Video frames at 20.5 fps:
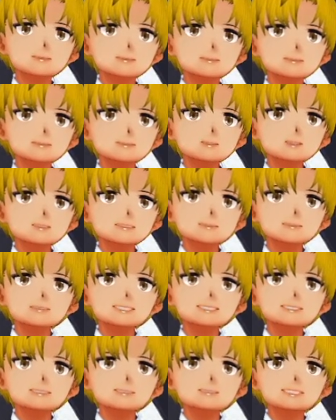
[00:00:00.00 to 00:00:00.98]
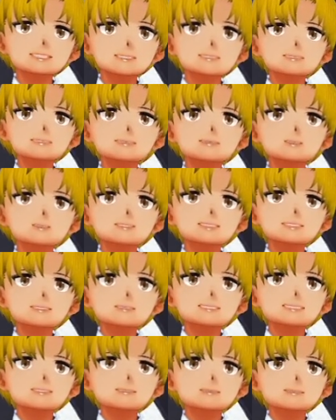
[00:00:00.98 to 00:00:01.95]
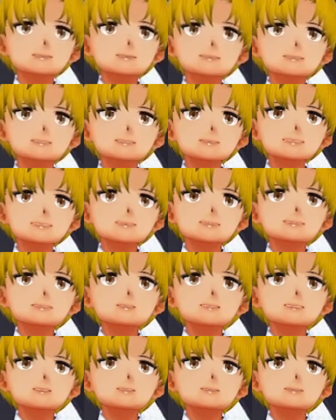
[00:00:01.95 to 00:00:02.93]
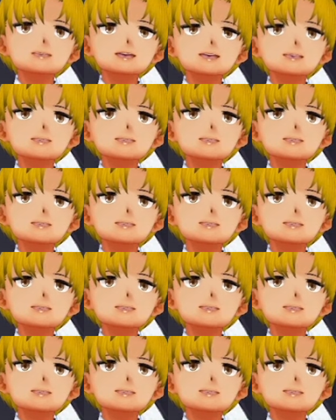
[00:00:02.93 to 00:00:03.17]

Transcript: We just gotta get to the good ending, and we're gonna see some weird stuff.